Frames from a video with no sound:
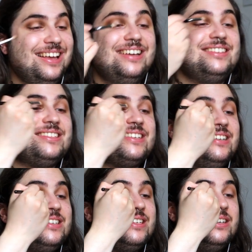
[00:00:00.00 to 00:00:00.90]
I was
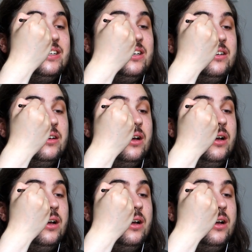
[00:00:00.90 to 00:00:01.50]
gonna say that.